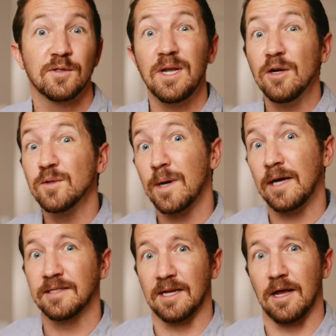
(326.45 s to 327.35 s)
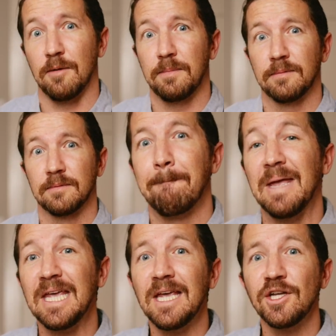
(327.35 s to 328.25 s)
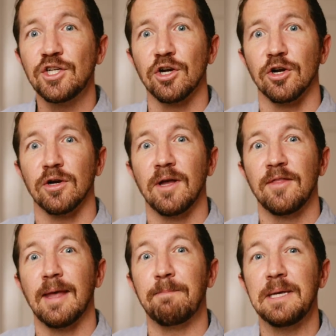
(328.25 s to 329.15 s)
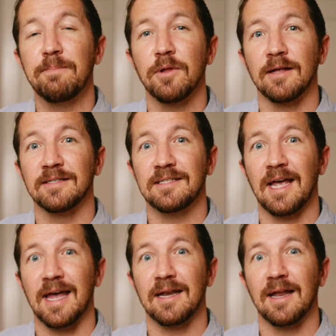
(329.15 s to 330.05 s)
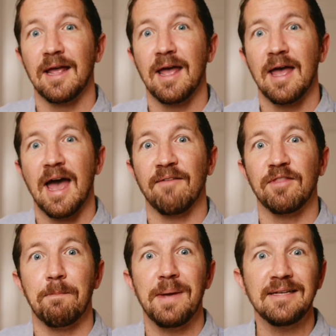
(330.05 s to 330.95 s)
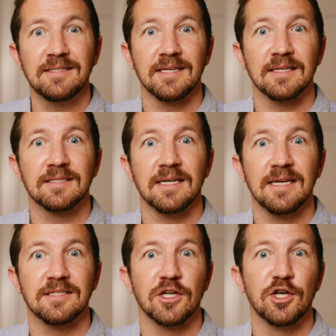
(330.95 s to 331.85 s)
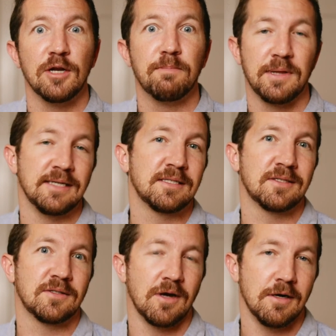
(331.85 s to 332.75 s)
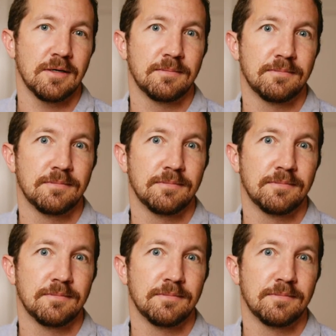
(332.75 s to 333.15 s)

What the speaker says: So here's what else can help. Making sure that people on set have the basics is a good place to start.